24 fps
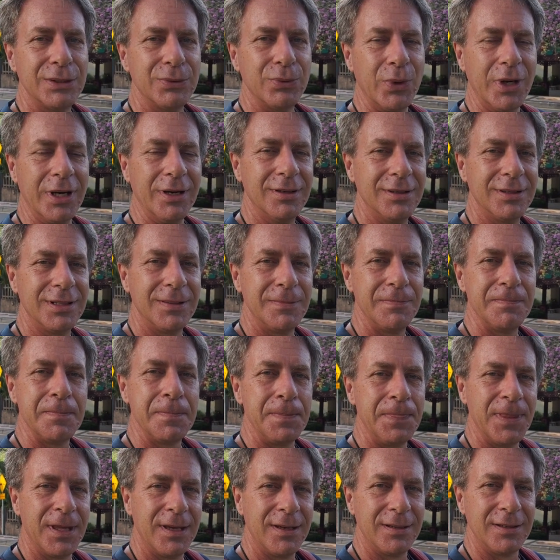Well,
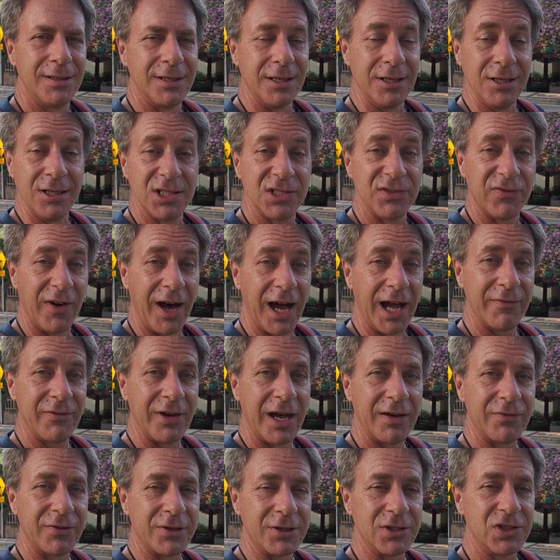it is
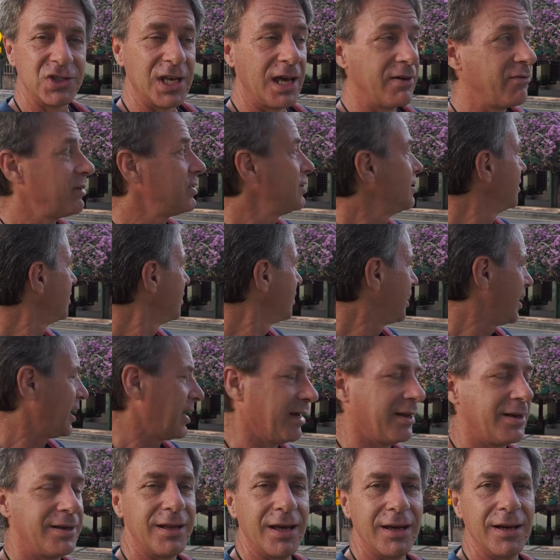7:05,
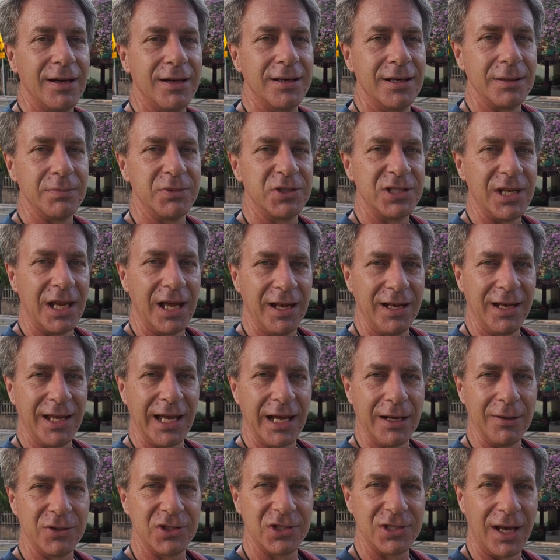and I'm standing
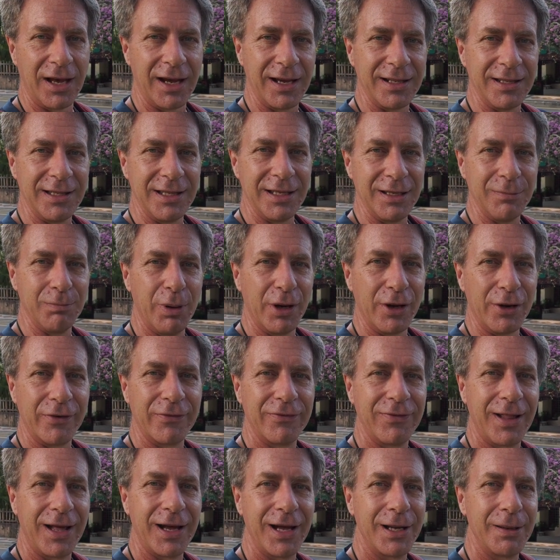outside the
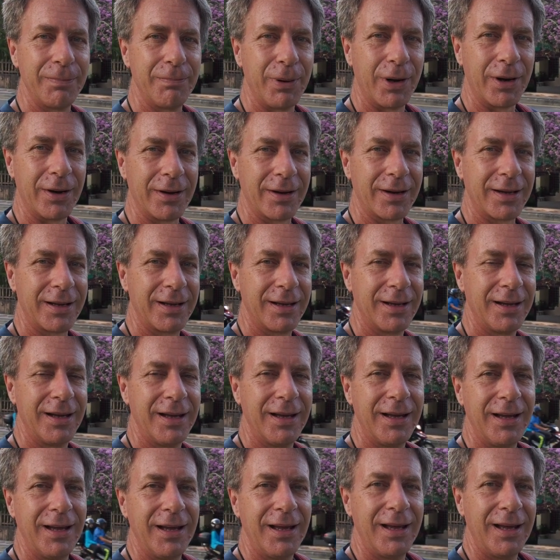butterfly park.
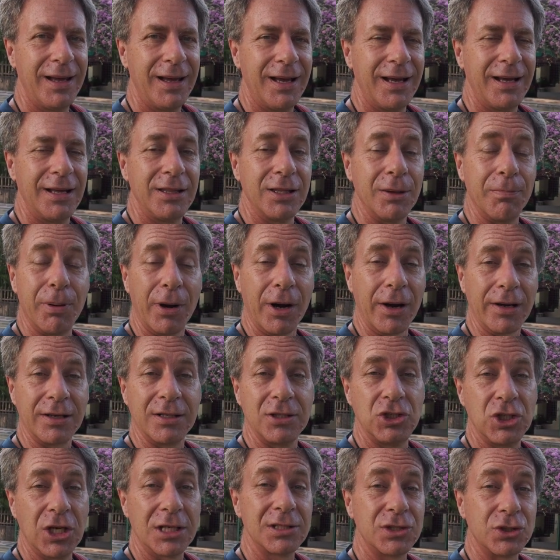The park
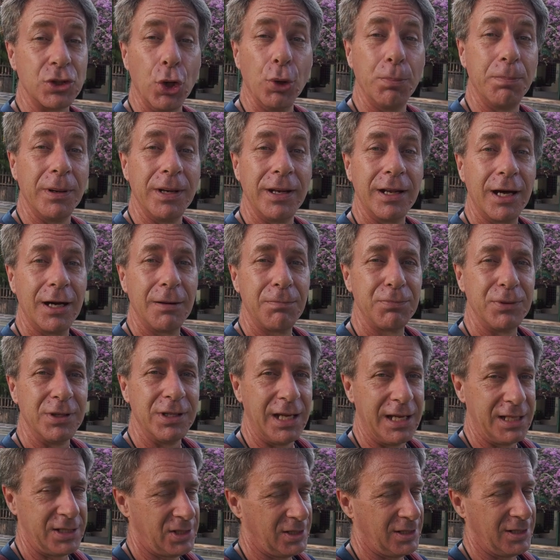just opened up, and
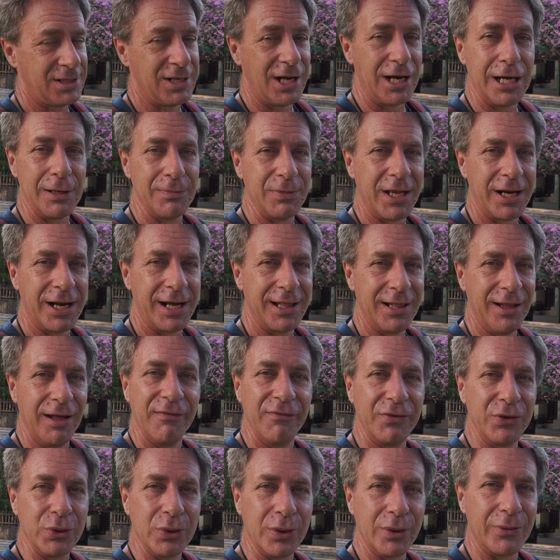that's the time that I
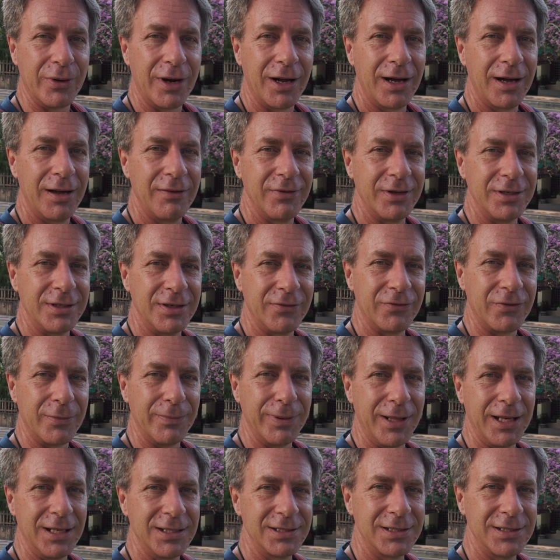love to arrive at different
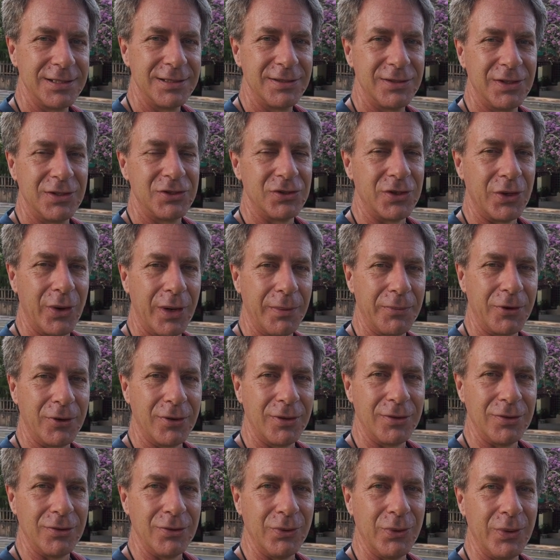places, so I'm
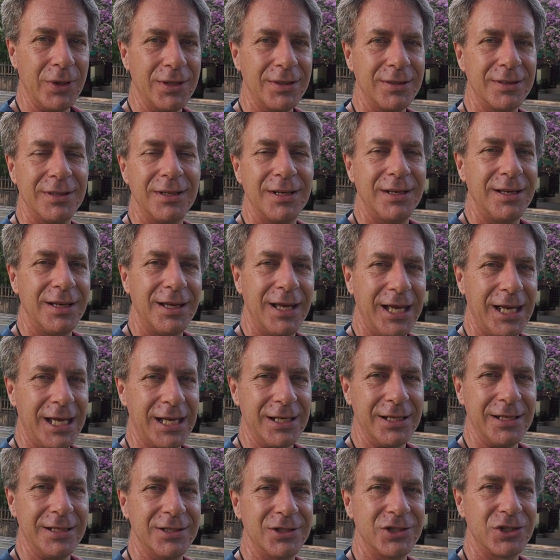going to
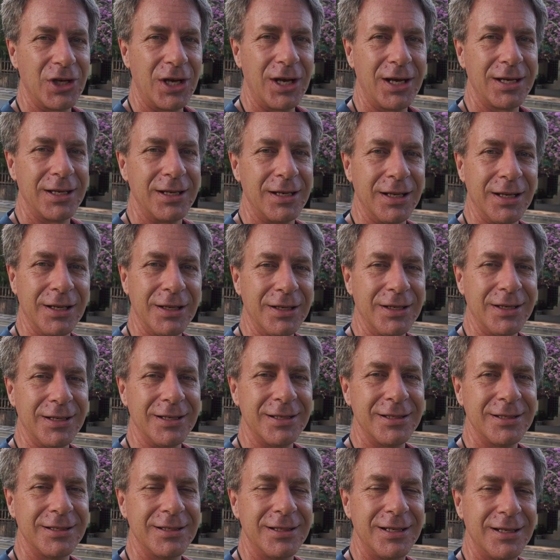head inside and
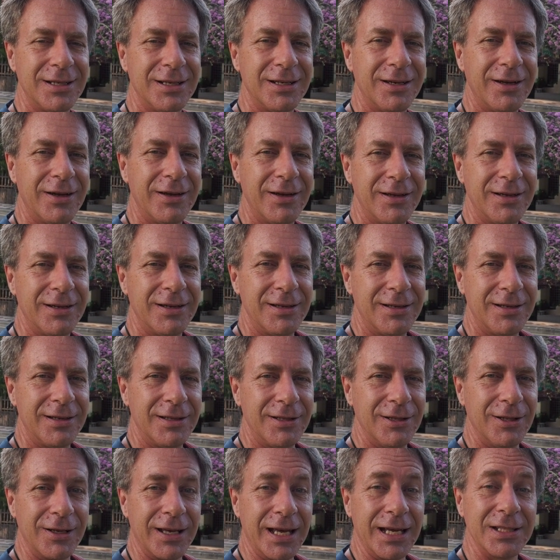
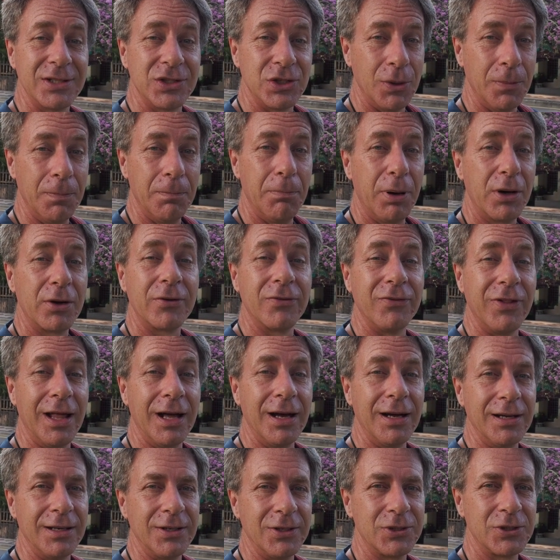look at some
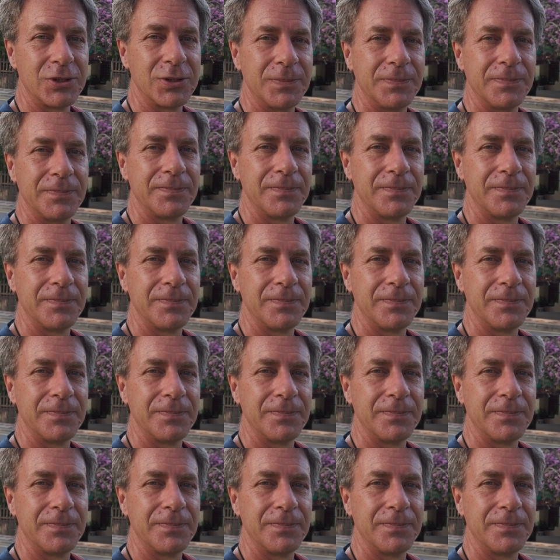butterflies.